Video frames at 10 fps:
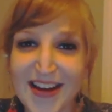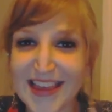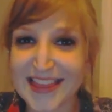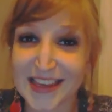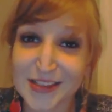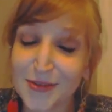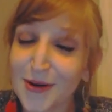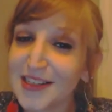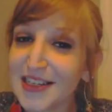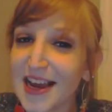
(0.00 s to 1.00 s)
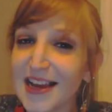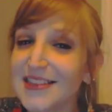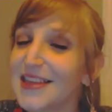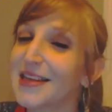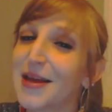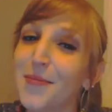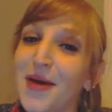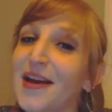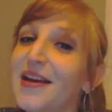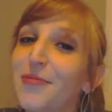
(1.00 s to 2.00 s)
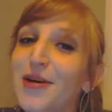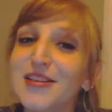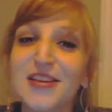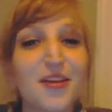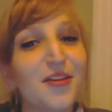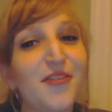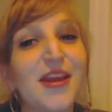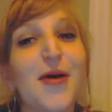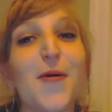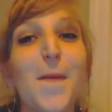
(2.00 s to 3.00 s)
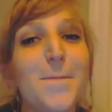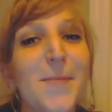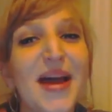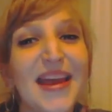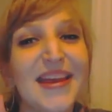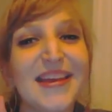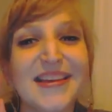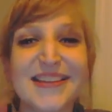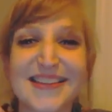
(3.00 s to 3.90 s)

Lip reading: Alright, thanks for watching guys, and come back and watch another video. Bye!